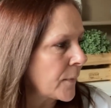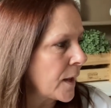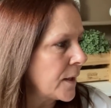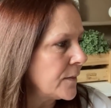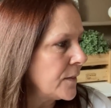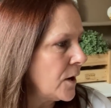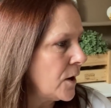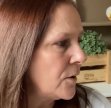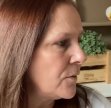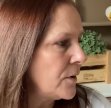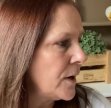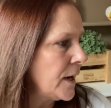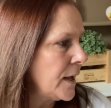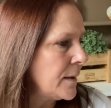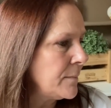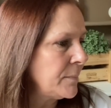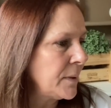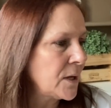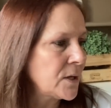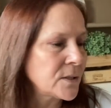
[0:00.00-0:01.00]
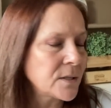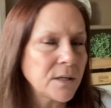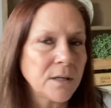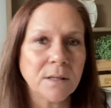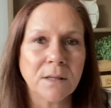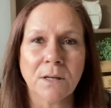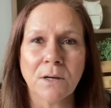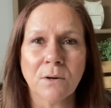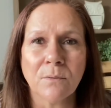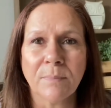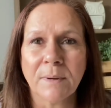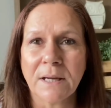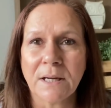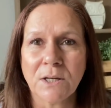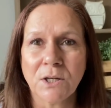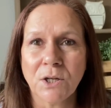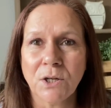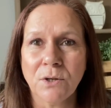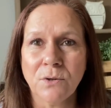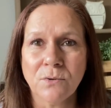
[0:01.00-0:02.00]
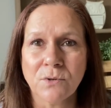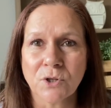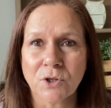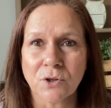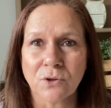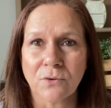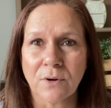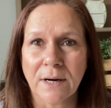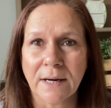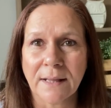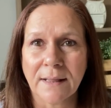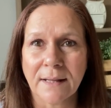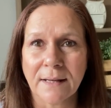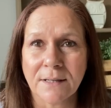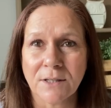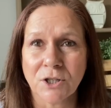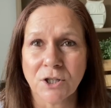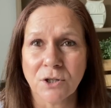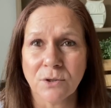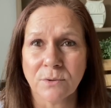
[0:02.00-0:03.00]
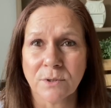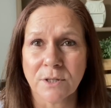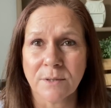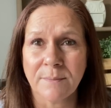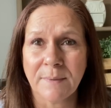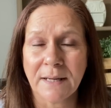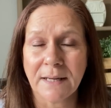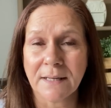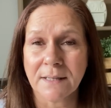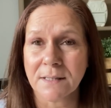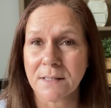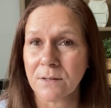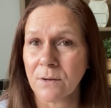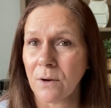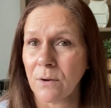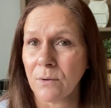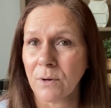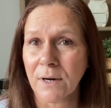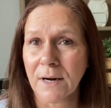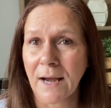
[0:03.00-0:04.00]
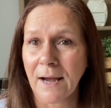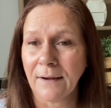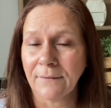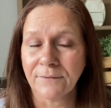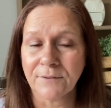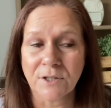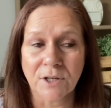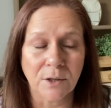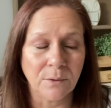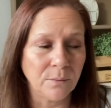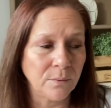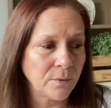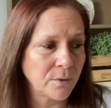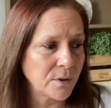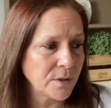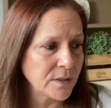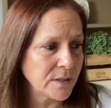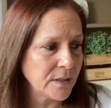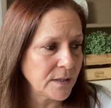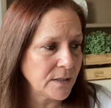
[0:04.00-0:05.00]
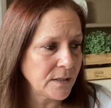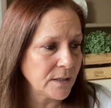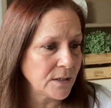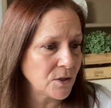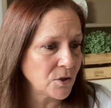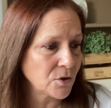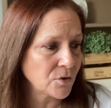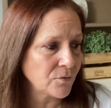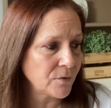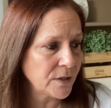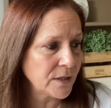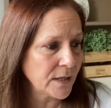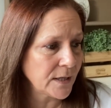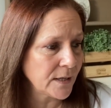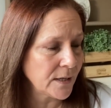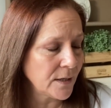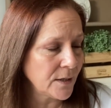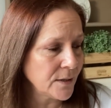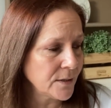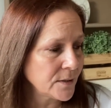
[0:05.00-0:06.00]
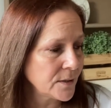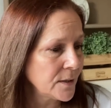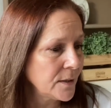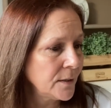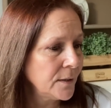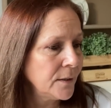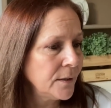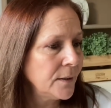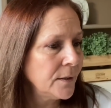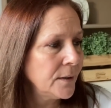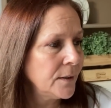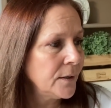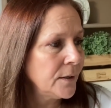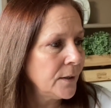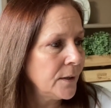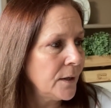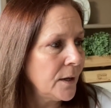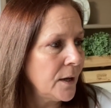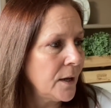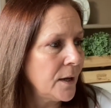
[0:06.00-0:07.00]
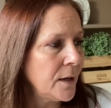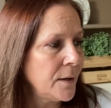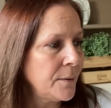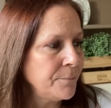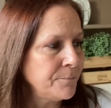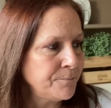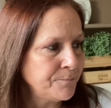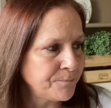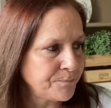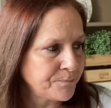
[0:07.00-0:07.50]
that are in it, because they're not being used or anything, do you know what I mean? So I'm gonna have to, because this is just ridiculous. So